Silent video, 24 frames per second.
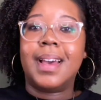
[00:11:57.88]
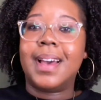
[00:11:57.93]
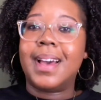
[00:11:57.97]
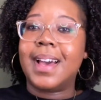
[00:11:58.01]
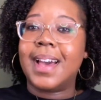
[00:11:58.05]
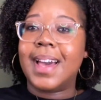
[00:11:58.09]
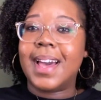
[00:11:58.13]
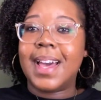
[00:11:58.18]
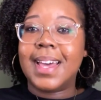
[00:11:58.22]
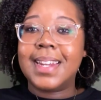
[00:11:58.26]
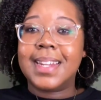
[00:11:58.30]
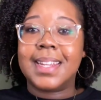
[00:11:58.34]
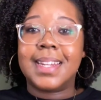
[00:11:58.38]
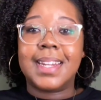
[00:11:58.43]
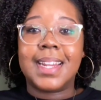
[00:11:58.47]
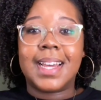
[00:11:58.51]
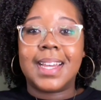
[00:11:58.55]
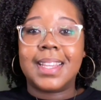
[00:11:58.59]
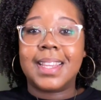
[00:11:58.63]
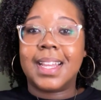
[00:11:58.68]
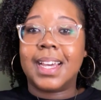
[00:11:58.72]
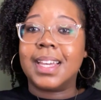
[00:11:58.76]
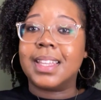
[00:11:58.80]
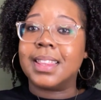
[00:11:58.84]
I did
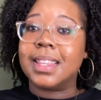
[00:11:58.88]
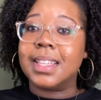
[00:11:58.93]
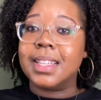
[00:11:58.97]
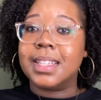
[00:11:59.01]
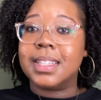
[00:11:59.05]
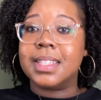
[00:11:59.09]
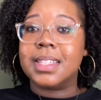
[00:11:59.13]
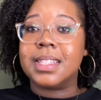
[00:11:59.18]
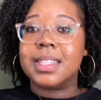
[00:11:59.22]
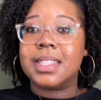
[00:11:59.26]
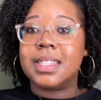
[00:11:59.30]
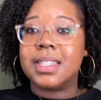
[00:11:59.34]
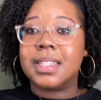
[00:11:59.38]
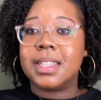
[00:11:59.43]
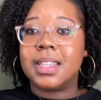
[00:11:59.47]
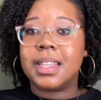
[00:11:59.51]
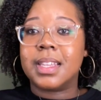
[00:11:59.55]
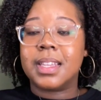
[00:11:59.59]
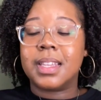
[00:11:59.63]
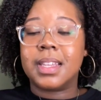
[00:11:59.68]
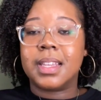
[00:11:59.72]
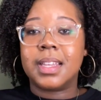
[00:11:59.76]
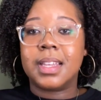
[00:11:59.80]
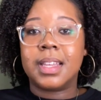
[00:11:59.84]
not like this.
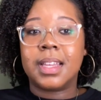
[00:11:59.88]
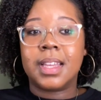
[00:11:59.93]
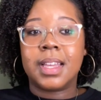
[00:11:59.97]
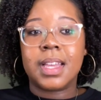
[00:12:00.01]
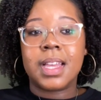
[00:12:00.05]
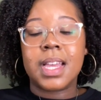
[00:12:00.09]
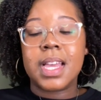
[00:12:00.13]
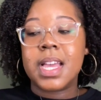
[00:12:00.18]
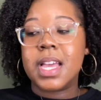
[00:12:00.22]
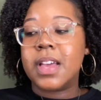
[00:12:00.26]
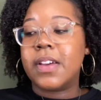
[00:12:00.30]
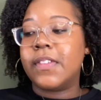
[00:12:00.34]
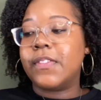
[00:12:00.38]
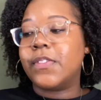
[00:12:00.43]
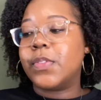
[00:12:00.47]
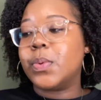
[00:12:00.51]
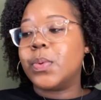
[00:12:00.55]
For